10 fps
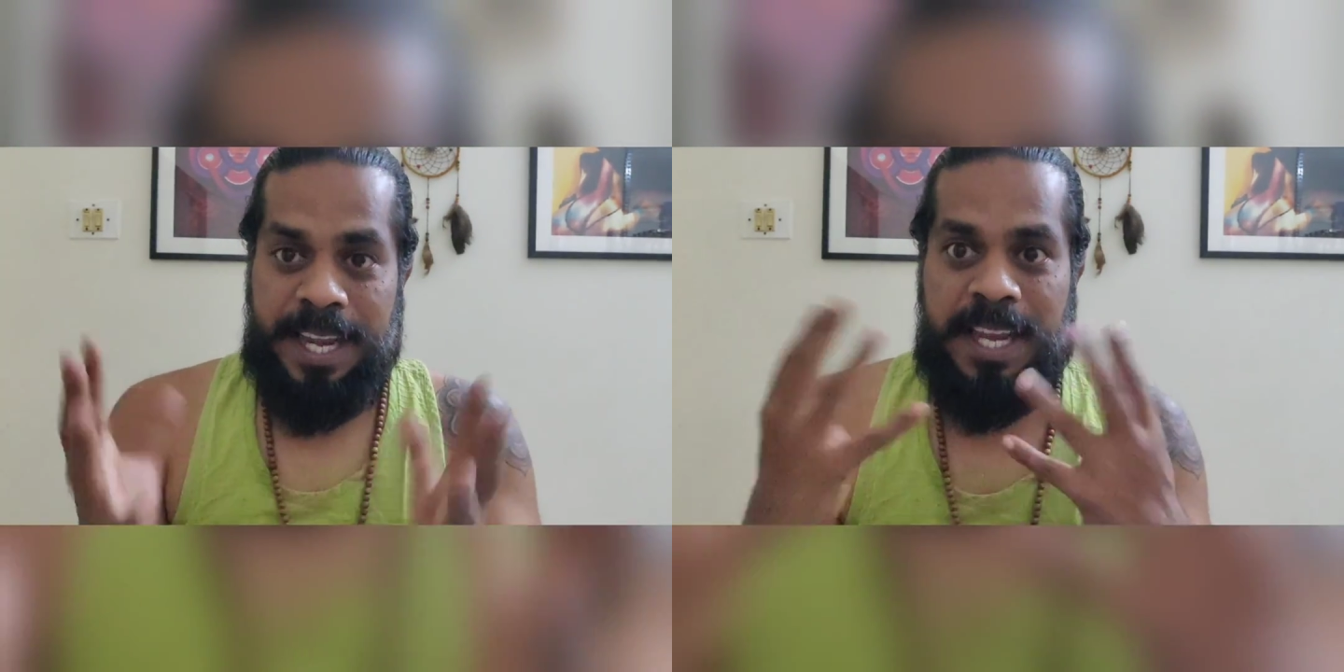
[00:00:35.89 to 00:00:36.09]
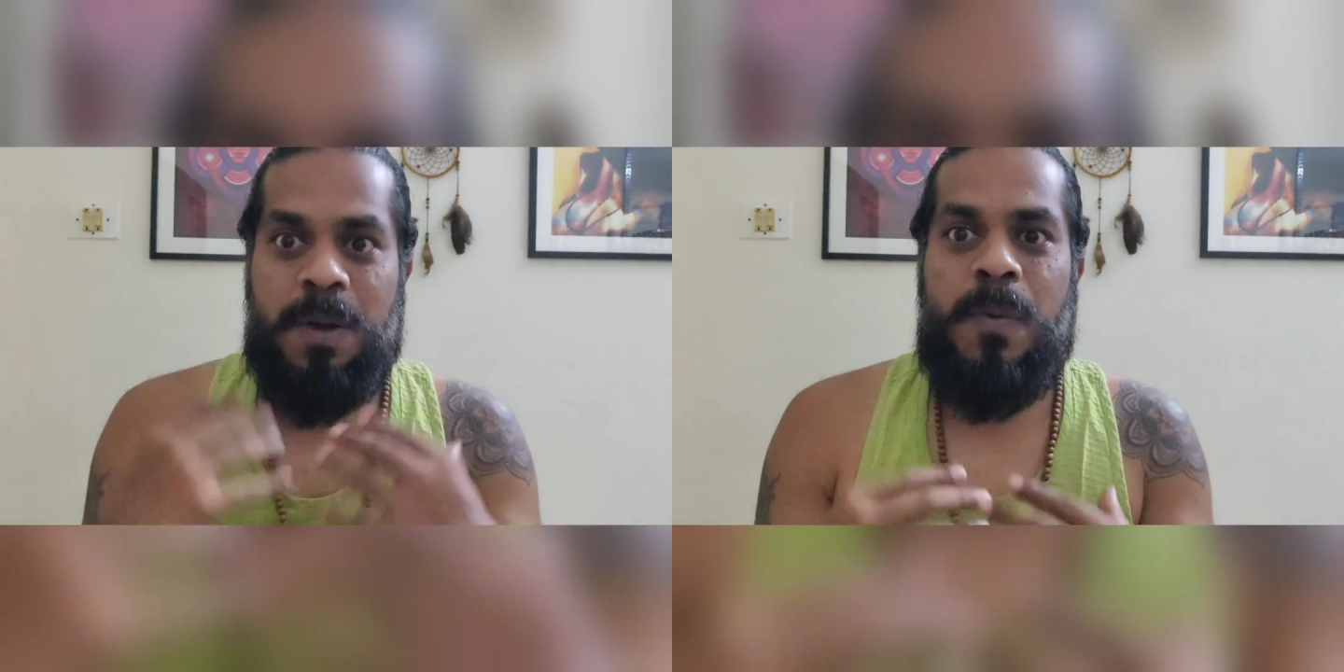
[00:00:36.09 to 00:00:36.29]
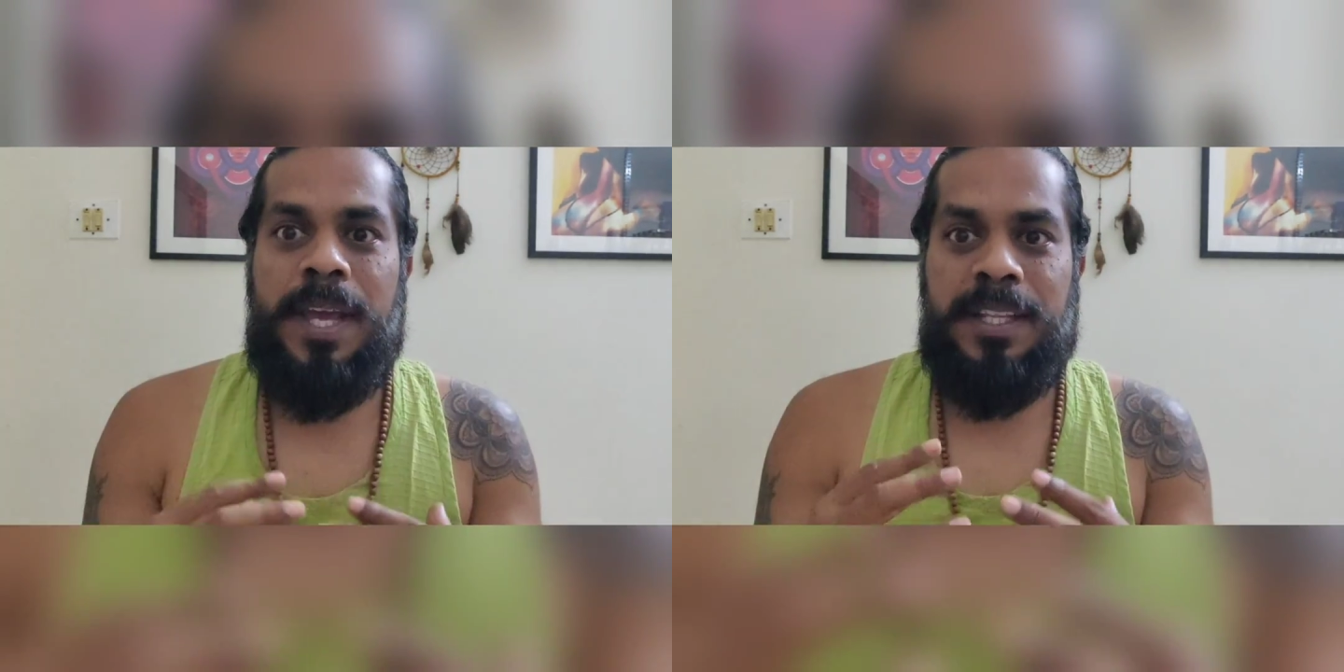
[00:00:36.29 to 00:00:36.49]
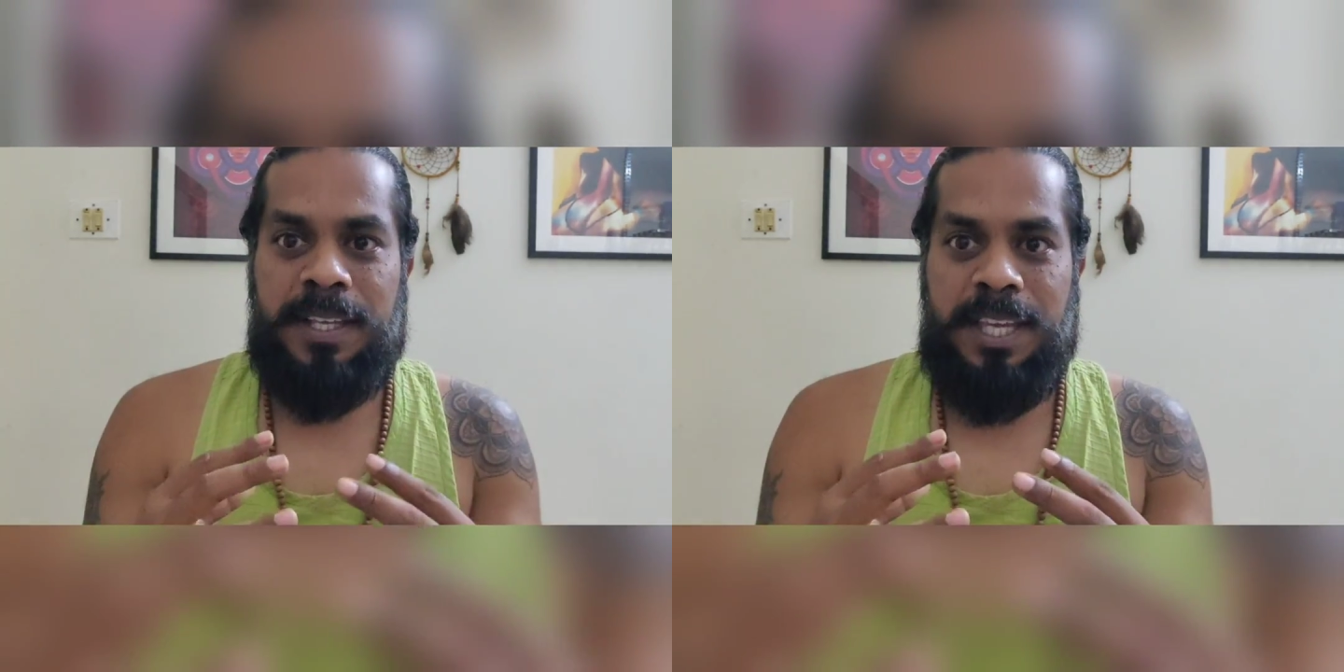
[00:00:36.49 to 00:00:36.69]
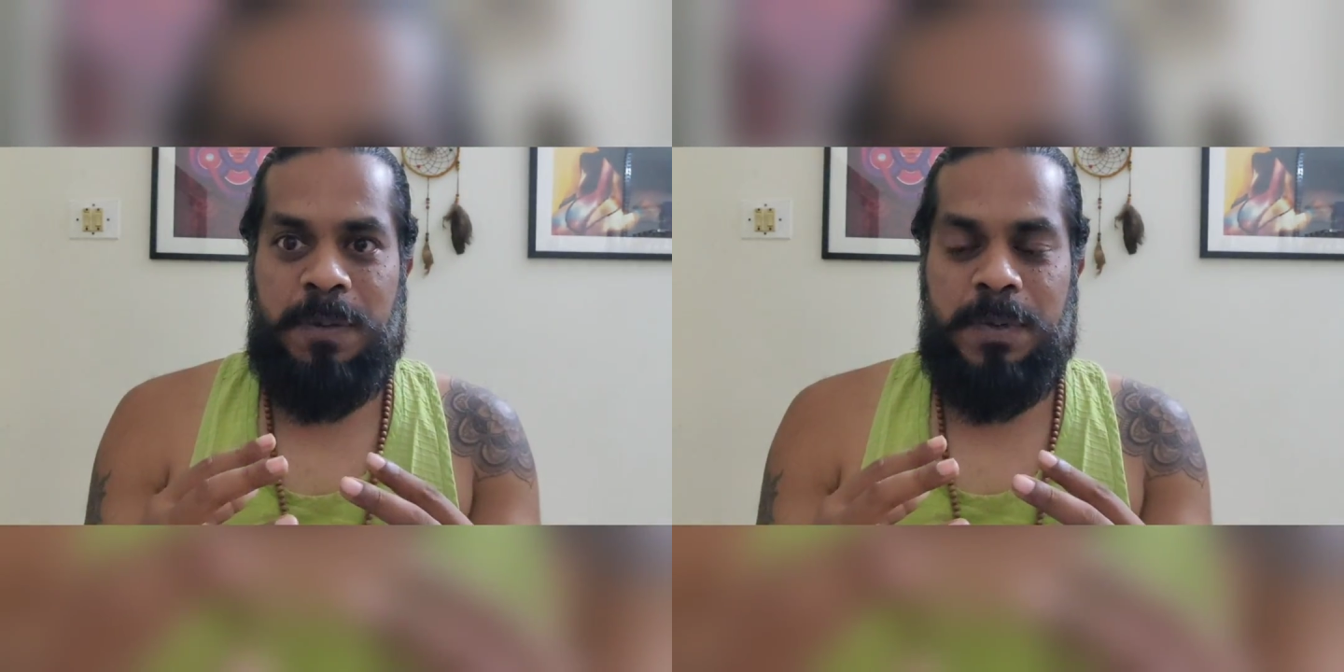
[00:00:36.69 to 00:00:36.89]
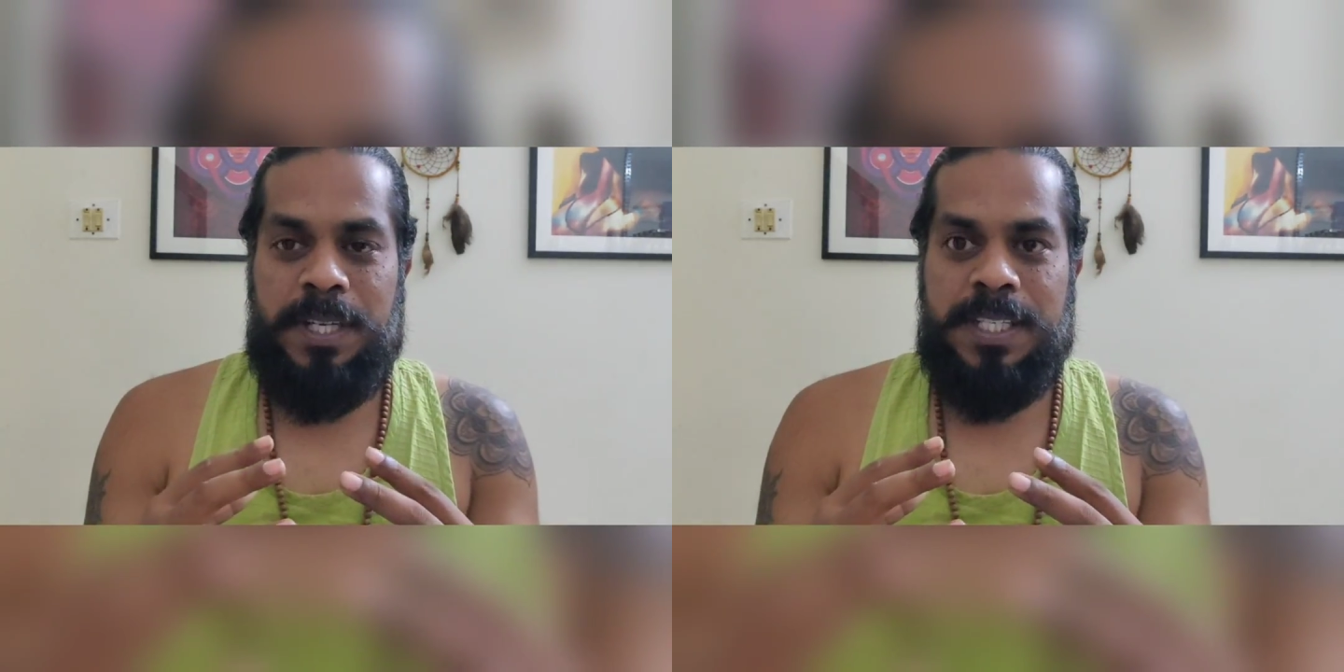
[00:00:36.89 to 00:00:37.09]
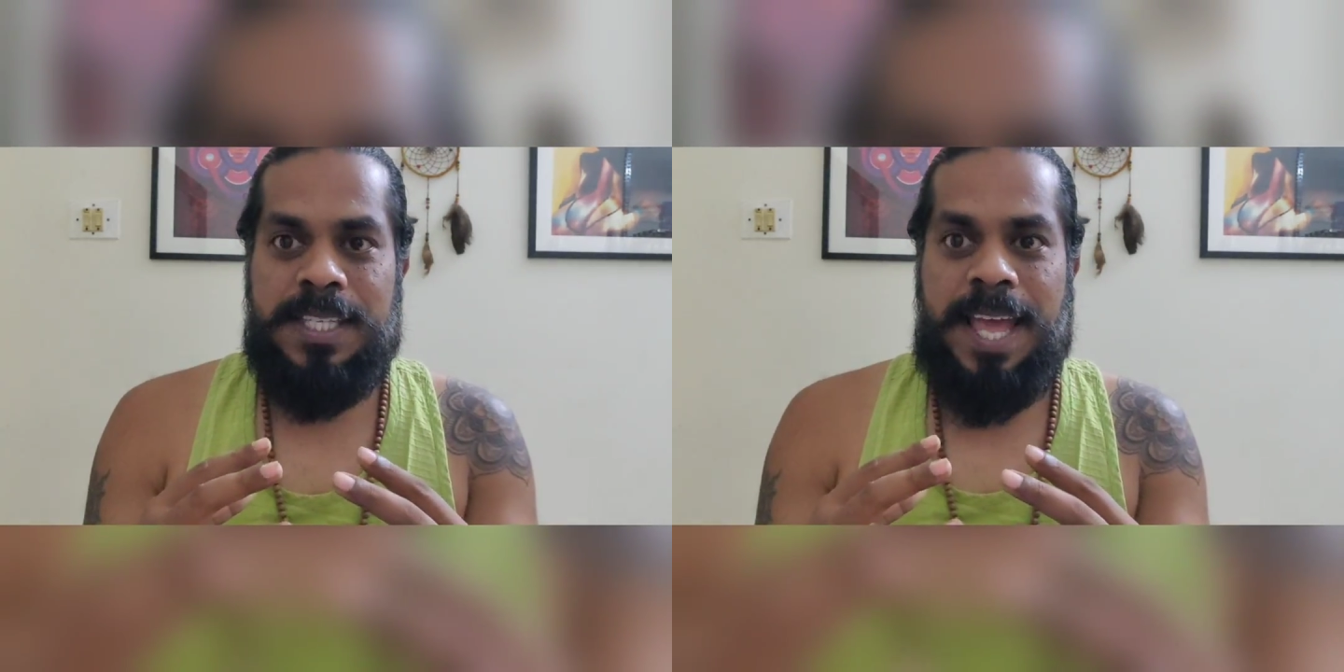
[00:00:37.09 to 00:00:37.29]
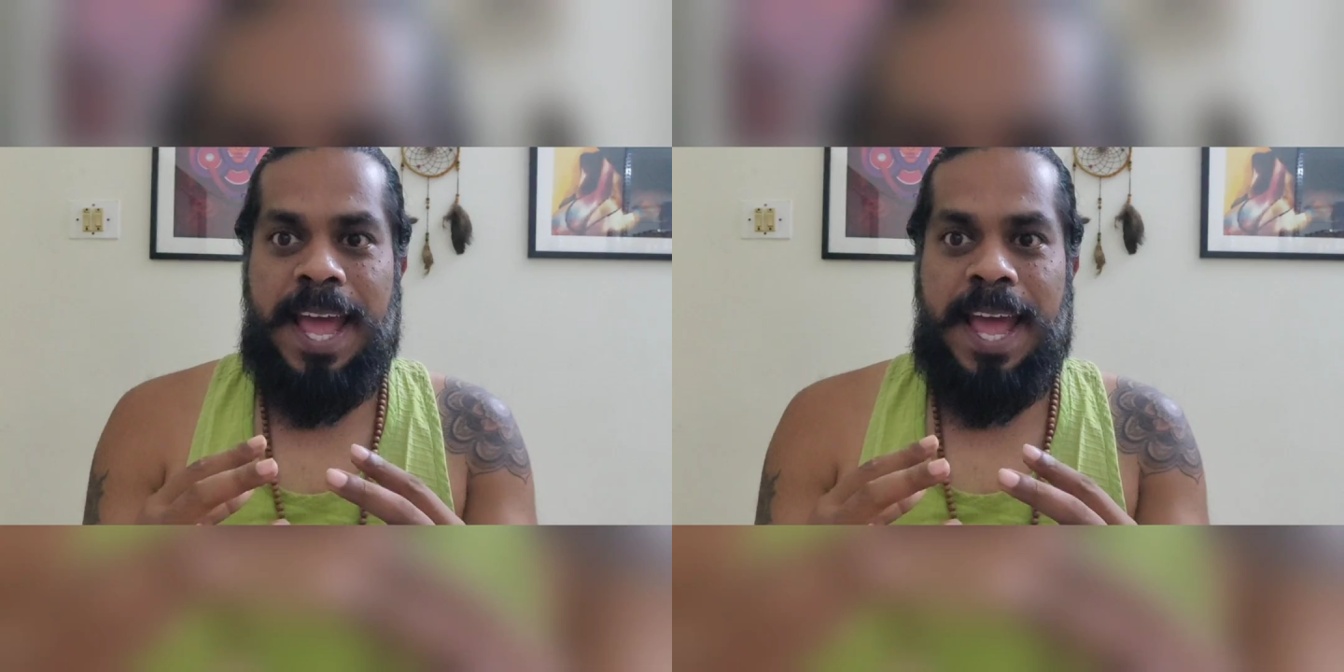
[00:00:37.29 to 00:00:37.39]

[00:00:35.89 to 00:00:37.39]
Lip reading: take away the keywords